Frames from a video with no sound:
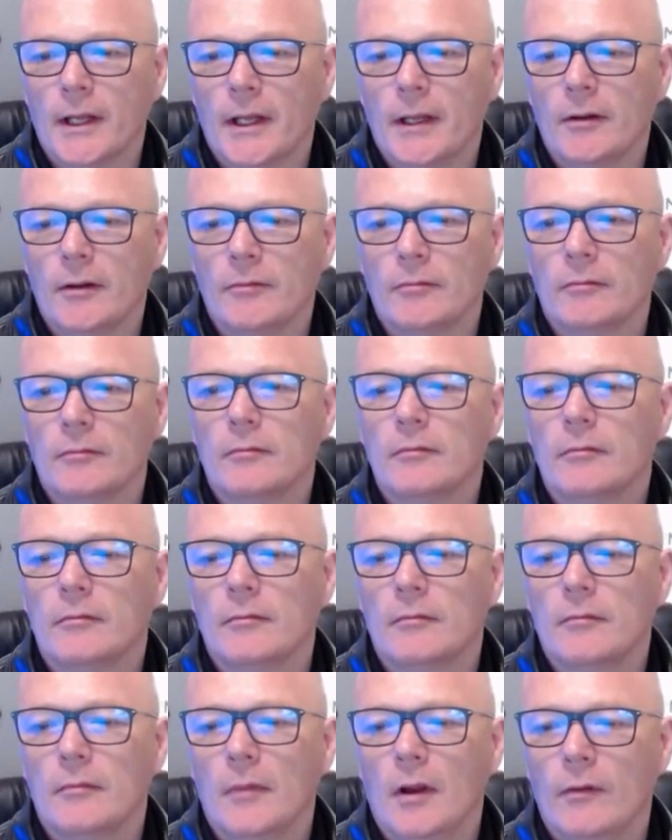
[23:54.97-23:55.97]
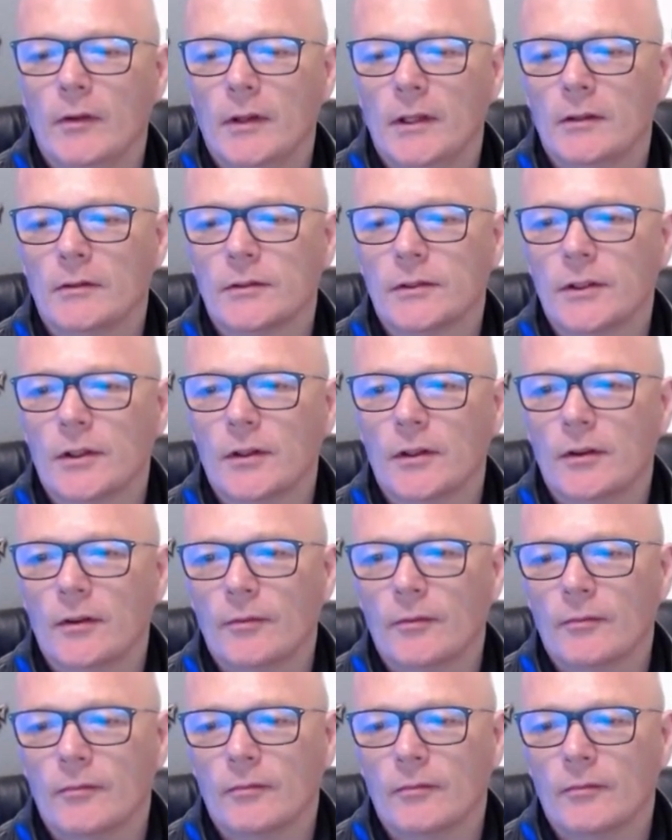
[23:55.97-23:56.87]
at it. Everything looks good.